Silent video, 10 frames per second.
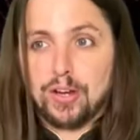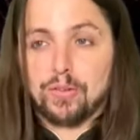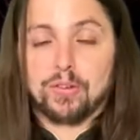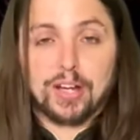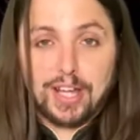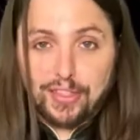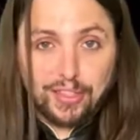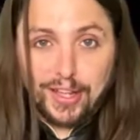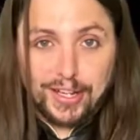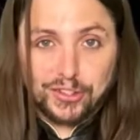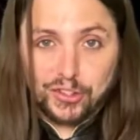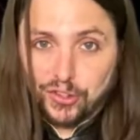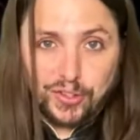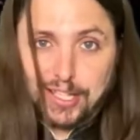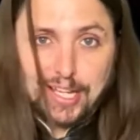run athletics or
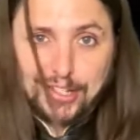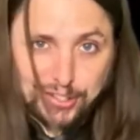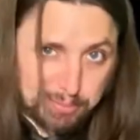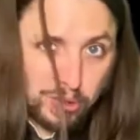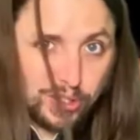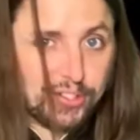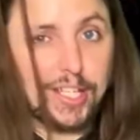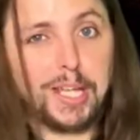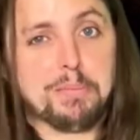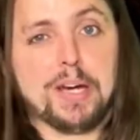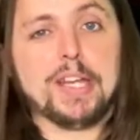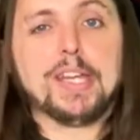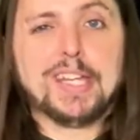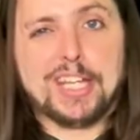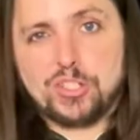do any kind of sports in, but
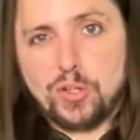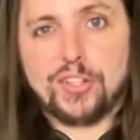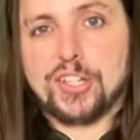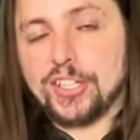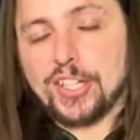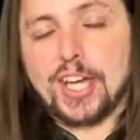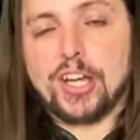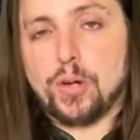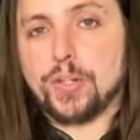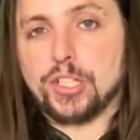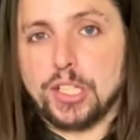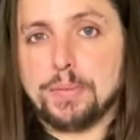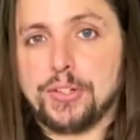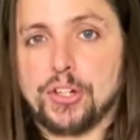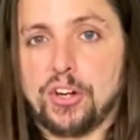it's always good to kind of know where your
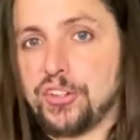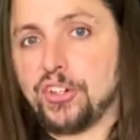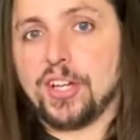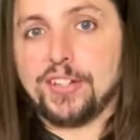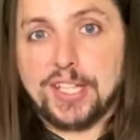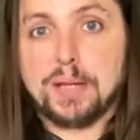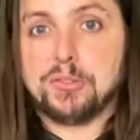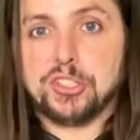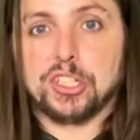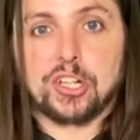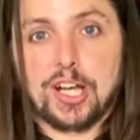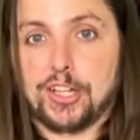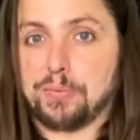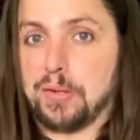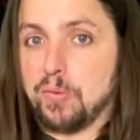limits are so you're not damaging your
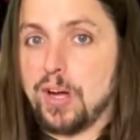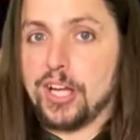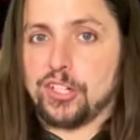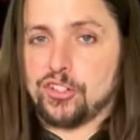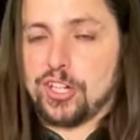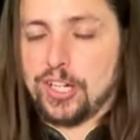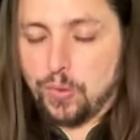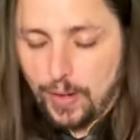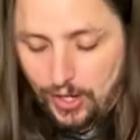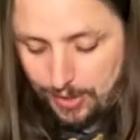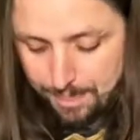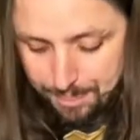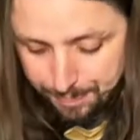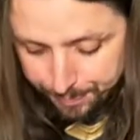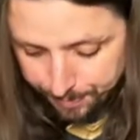cosplay while you're trying to wear it.
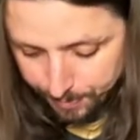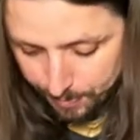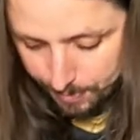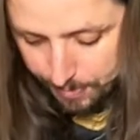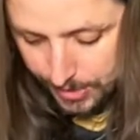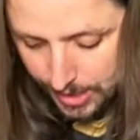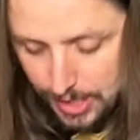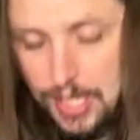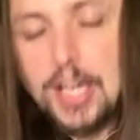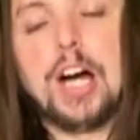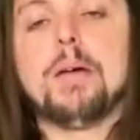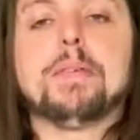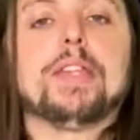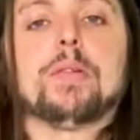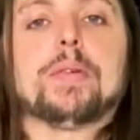
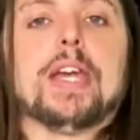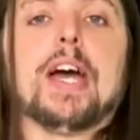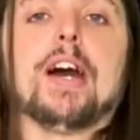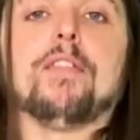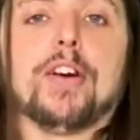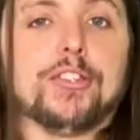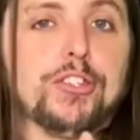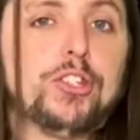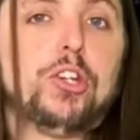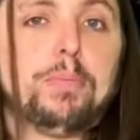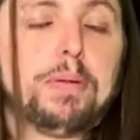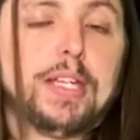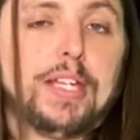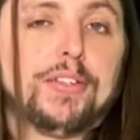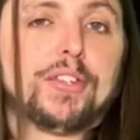And then we have a
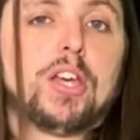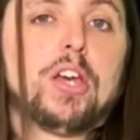two-piece